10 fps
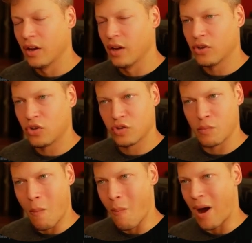just
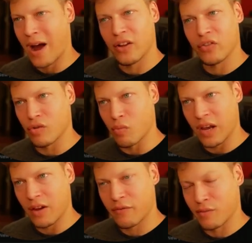miles
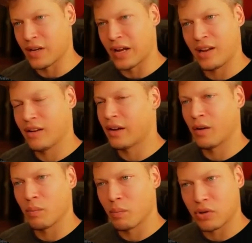away from 99%
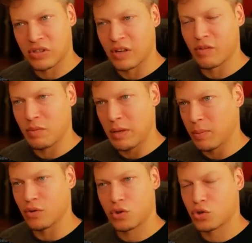of
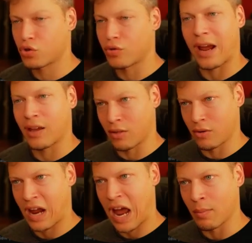people tracking their
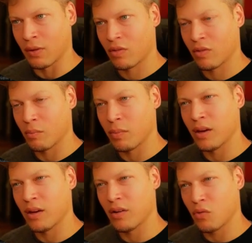habits.
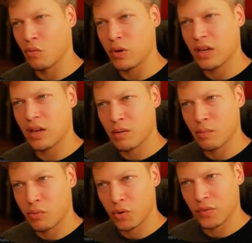But we can
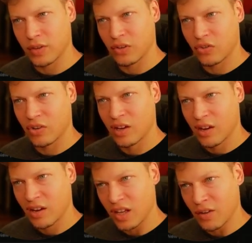improve this
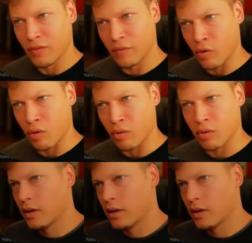even further.